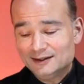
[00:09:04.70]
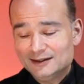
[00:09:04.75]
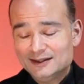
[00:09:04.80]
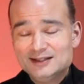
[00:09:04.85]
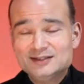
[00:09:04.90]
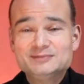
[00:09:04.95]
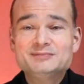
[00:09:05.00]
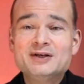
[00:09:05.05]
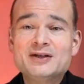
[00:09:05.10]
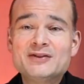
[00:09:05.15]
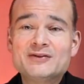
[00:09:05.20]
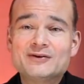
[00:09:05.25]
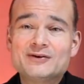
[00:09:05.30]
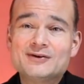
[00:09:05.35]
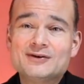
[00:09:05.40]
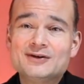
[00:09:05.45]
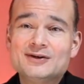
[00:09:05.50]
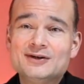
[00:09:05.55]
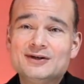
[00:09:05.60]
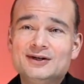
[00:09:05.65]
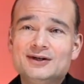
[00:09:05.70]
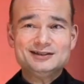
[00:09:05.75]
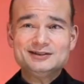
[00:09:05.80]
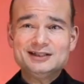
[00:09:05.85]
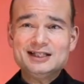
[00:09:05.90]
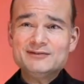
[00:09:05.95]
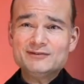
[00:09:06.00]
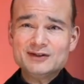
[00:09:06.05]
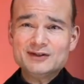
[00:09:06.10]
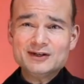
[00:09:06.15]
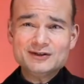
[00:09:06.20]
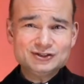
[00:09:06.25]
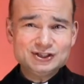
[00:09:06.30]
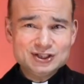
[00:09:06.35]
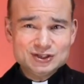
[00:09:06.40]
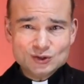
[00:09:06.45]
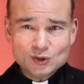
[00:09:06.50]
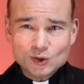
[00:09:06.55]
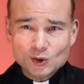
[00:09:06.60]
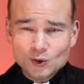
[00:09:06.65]
his mother. Even though
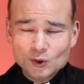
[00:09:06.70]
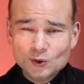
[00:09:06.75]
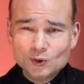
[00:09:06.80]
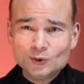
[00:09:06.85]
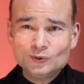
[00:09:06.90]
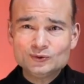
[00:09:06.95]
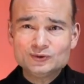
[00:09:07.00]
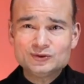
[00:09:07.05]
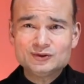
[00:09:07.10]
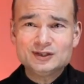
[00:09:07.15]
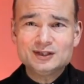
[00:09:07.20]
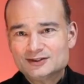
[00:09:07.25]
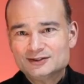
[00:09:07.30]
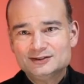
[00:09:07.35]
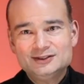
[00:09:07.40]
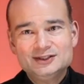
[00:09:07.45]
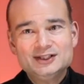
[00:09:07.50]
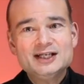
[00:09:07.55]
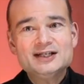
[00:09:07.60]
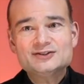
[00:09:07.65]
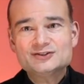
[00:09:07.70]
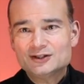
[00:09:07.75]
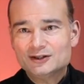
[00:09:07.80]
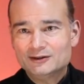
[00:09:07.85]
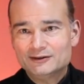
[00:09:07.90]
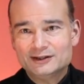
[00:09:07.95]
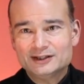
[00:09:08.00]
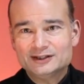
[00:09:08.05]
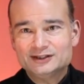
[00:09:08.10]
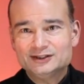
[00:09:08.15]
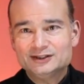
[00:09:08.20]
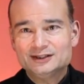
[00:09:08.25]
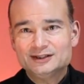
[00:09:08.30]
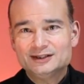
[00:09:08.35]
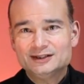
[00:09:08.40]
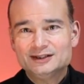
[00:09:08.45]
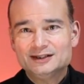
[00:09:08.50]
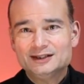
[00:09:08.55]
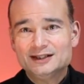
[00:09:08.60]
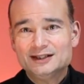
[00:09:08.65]
she's old, she has courage.
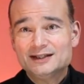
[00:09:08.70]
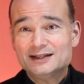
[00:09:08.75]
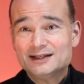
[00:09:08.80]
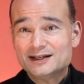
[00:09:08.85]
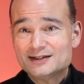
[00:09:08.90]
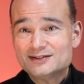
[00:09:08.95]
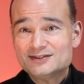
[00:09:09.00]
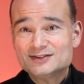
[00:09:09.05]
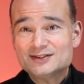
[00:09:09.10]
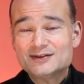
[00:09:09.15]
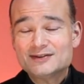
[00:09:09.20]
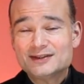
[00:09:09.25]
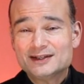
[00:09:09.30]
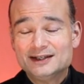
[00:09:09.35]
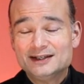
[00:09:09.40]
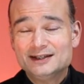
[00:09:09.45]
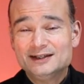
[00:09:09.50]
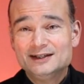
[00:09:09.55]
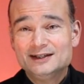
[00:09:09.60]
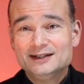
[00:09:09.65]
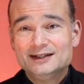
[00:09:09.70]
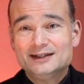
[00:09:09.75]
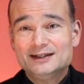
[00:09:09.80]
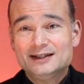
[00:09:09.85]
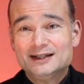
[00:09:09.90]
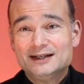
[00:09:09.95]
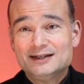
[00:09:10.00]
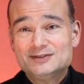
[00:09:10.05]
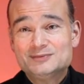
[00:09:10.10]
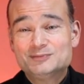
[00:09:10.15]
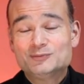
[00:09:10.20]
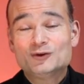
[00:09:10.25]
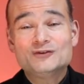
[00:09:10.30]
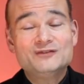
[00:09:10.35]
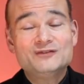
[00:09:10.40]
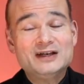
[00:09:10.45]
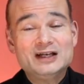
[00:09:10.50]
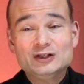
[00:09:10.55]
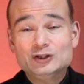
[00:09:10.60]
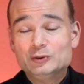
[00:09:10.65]
And that is something that is more
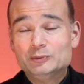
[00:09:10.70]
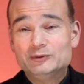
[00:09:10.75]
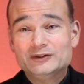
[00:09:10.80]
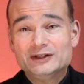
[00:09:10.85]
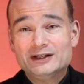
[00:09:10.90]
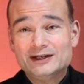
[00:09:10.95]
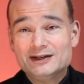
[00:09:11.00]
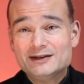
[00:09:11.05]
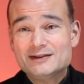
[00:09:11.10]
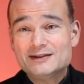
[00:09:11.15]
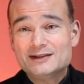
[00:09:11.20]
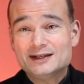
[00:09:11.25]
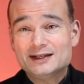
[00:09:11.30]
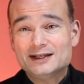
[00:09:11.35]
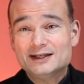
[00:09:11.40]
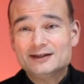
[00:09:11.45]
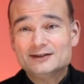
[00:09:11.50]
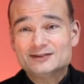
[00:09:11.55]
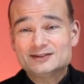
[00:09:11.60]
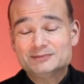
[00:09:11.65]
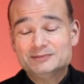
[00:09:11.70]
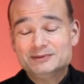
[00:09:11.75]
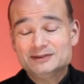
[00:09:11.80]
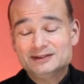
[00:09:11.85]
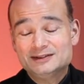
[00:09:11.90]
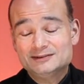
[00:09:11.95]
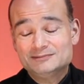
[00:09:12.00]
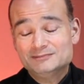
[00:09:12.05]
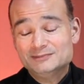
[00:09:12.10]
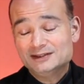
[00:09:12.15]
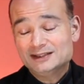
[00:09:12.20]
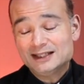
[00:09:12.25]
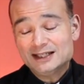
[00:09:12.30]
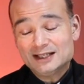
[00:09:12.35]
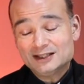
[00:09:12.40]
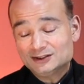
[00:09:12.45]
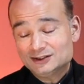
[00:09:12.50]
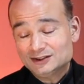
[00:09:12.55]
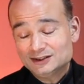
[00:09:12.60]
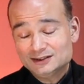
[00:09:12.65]
valuable than anything else. But, but
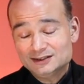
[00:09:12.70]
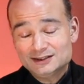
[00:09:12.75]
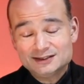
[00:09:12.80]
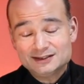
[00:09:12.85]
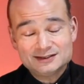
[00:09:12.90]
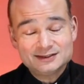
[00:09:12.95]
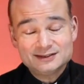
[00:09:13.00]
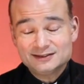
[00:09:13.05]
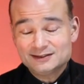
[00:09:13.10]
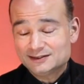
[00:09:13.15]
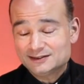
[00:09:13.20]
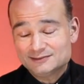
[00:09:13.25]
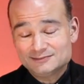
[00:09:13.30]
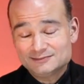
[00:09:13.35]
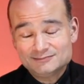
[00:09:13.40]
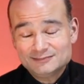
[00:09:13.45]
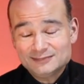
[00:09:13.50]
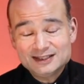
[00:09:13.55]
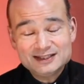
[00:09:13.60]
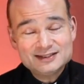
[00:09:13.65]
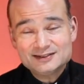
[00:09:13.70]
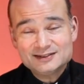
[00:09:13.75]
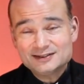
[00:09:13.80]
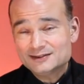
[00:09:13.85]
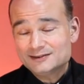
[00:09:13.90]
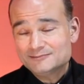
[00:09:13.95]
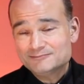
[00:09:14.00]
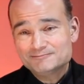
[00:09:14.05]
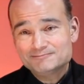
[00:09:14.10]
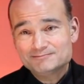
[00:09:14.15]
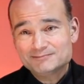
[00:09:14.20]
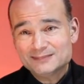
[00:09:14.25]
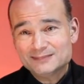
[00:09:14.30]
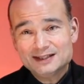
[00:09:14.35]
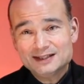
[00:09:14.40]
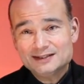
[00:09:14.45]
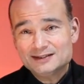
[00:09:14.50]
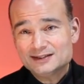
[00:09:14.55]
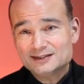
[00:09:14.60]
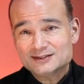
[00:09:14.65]
Cassian doesn't listen and
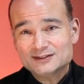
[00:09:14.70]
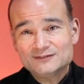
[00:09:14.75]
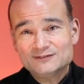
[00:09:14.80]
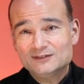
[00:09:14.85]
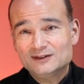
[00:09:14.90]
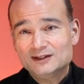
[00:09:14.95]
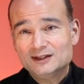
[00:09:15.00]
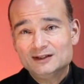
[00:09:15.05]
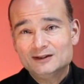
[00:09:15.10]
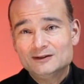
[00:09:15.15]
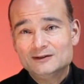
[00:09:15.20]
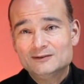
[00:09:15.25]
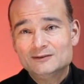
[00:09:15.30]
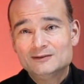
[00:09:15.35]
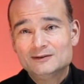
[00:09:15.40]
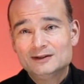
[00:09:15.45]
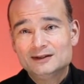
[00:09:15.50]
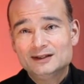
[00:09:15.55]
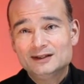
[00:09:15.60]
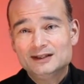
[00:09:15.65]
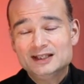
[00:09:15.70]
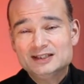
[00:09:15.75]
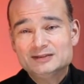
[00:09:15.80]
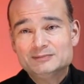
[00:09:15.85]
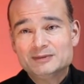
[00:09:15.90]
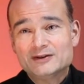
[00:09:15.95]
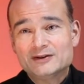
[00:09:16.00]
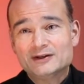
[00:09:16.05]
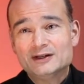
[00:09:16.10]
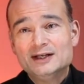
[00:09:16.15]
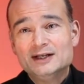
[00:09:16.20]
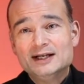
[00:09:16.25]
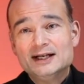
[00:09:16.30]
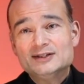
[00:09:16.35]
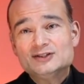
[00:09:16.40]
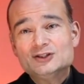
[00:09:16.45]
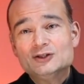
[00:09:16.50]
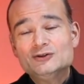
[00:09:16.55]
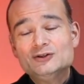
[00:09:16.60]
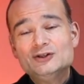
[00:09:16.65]
he doesn't follow his mother. And
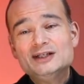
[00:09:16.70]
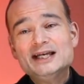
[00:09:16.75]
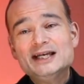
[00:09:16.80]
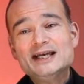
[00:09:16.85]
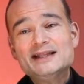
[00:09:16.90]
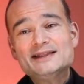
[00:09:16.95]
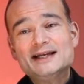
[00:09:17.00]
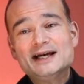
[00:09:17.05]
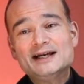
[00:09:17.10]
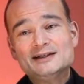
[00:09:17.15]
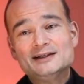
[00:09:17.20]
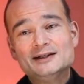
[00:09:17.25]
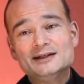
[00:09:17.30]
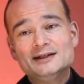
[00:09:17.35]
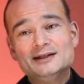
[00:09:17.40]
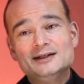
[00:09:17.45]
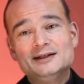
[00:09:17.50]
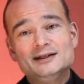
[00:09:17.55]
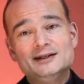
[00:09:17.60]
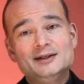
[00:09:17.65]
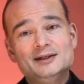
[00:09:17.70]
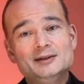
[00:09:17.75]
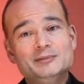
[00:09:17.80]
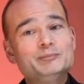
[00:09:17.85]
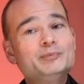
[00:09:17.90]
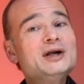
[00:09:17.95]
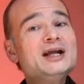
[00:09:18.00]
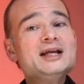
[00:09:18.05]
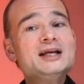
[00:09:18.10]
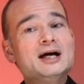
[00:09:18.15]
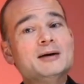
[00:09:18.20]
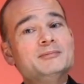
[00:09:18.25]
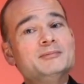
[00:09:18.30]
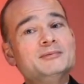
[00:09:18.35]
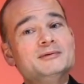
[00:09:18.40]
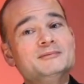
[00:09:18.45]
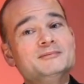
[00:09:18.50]
so you get that breakup.